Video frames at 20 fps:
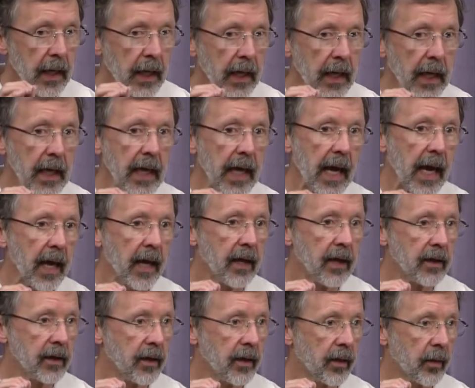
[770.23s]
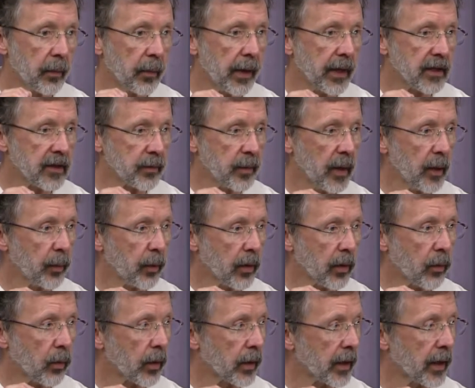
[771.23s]
he had the best
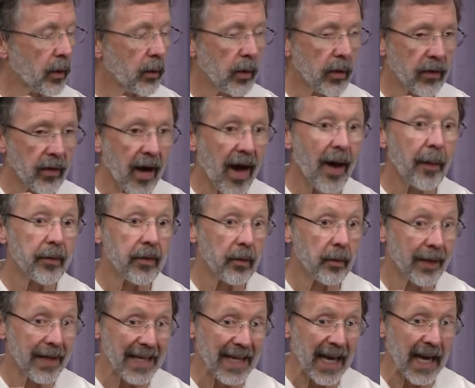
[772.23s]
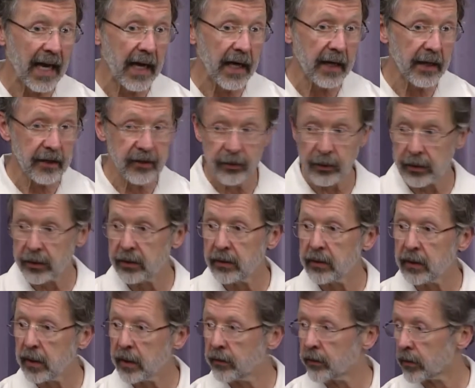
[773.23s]
people working with optomechanics, which you
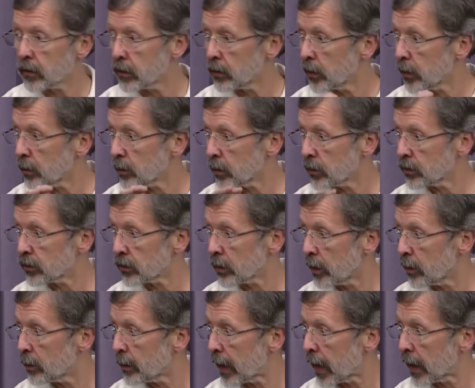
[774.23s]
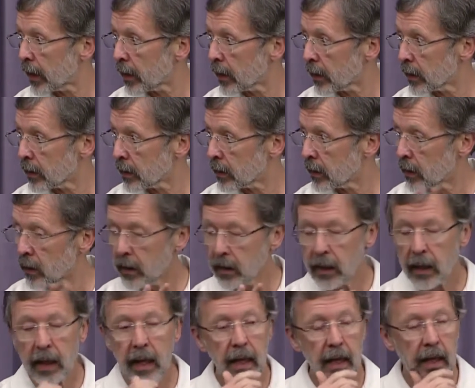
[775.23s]
need for doing blue screen matting and
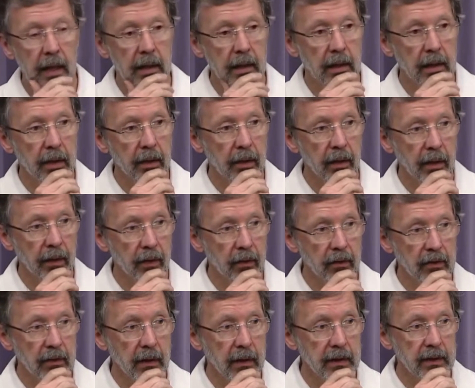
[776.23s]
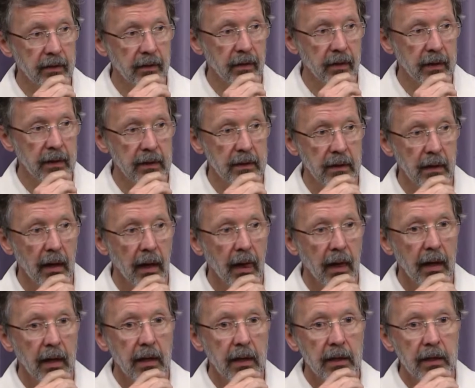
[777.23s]
And, and, and those kinds of things.
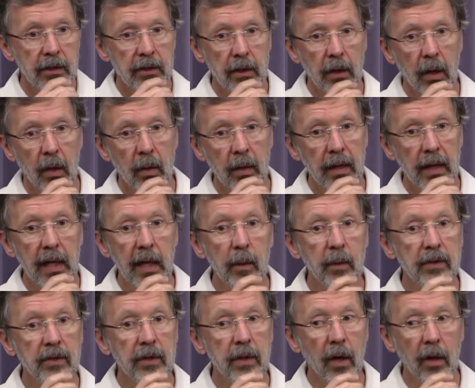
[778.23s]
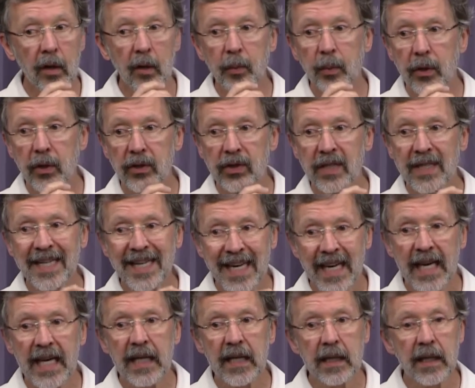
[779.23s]
So he was the only person
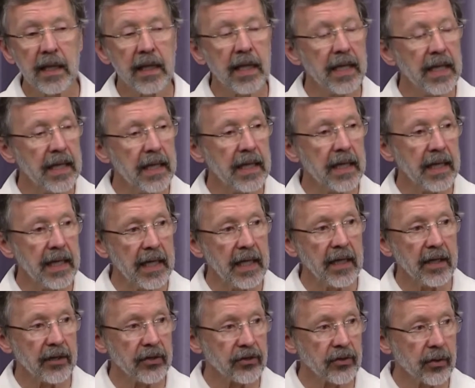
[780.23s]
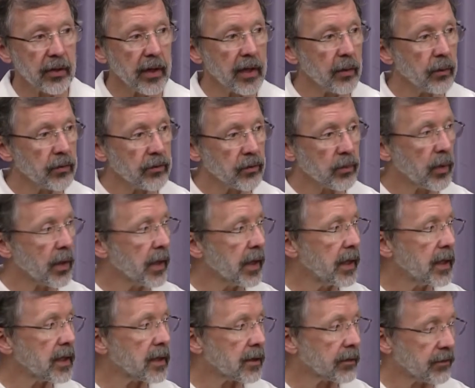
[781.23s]
in the industry that was willing to